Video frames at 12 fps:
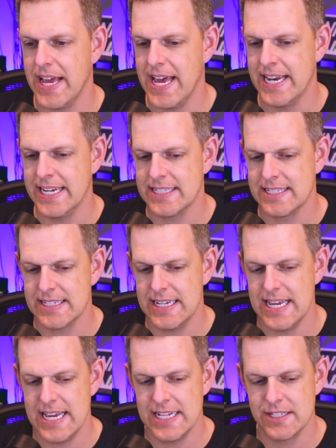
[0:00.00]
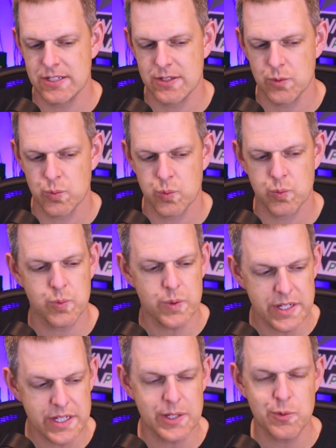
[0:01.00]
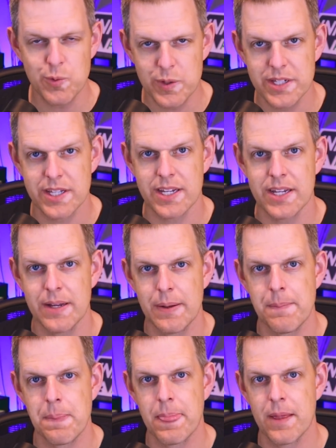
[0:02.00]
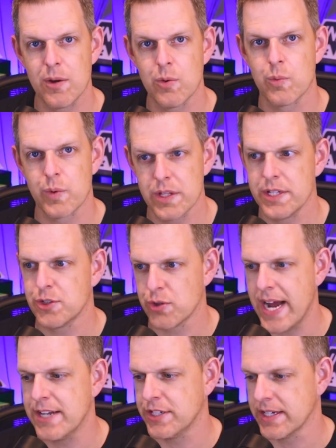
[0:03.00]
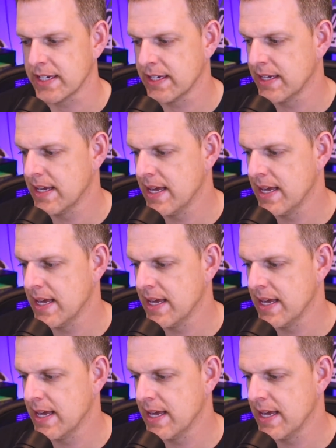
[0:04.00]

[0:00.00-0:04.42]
And it's really, really, really tragic.